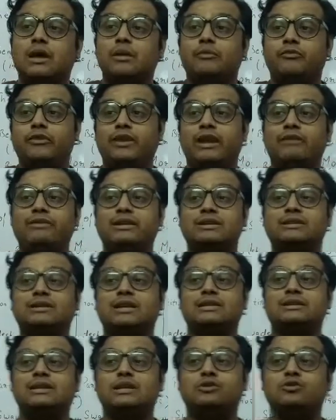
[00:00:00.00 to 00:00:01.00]
We have
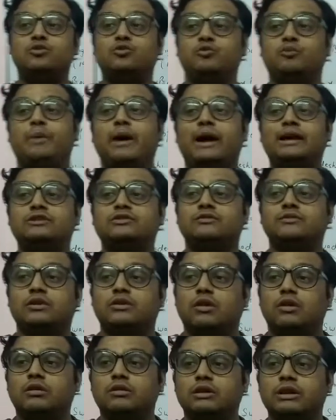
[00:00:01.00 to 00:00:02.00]
discussed the two parts of the
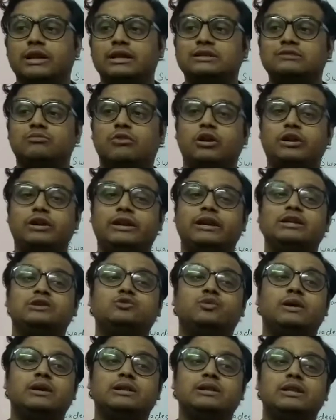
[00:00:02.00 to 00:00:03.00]
Congress. Moderates
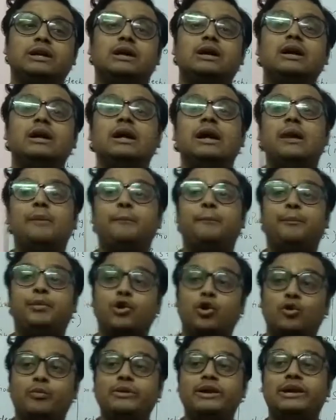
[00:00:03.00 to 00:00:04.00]
were the
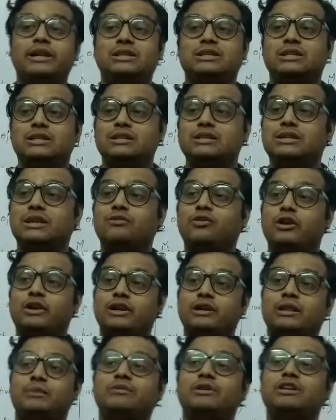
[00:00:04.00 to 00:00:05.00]
pro-Britishers, they
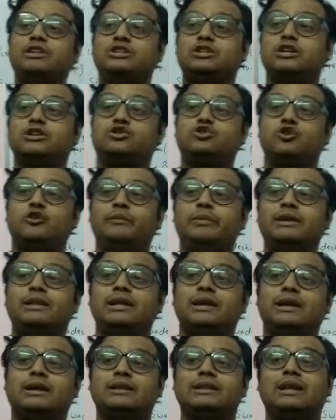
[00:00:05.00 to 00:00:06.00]
wanted the Britishers should be
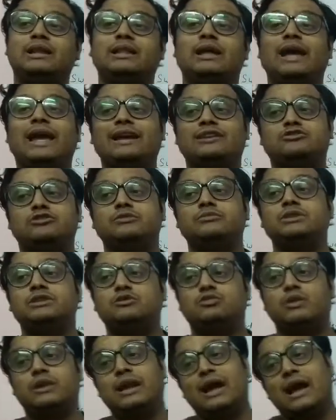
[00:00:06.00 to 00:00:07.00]
there. Then the
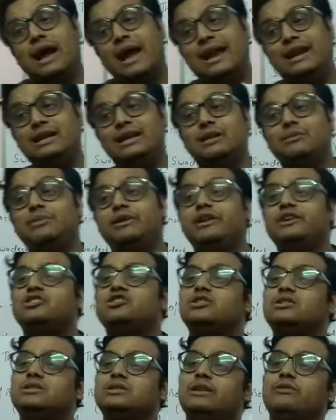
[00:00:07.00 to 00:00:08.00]
extremists were
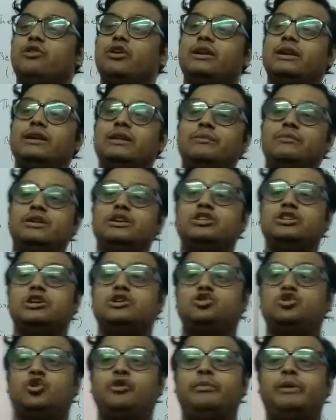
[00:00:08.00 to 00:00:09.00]
anti-Britishers, they wanted the
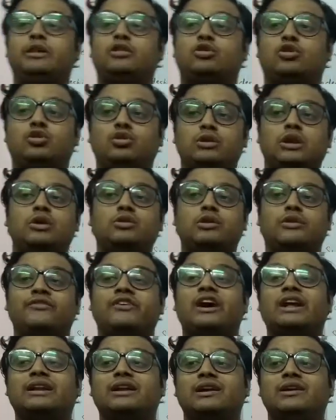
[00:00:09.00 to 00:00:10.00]
Britishers should be thrown out of
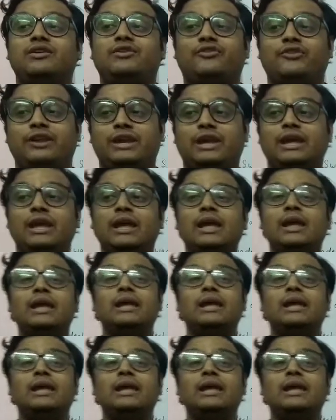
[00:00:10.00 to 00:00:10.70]
our country.